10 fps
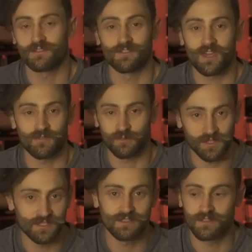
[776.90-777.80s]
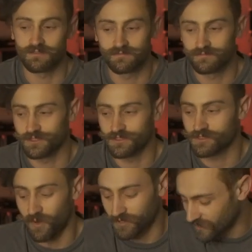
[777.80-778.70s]
can't replace it. There's
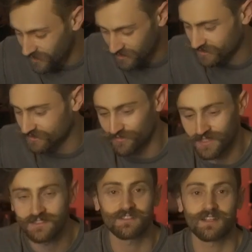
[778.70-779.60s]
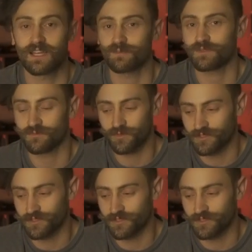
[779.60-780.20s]
spontaneous events that happen when